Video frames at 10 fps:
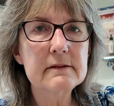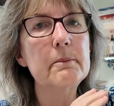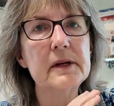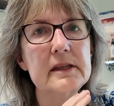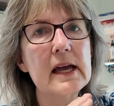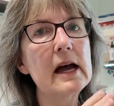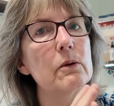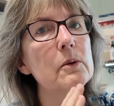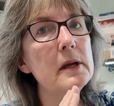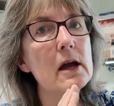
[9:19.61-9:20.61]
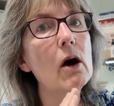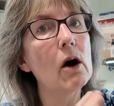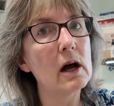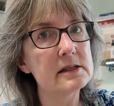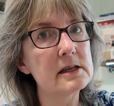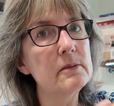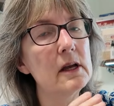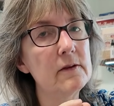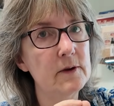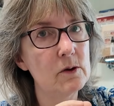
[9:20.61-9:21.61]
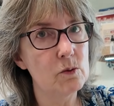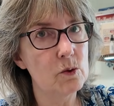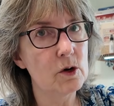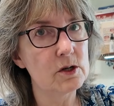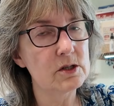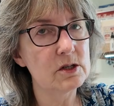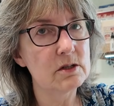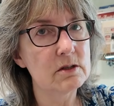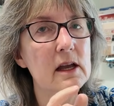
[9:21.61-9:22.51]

but that would be awesome if it worked.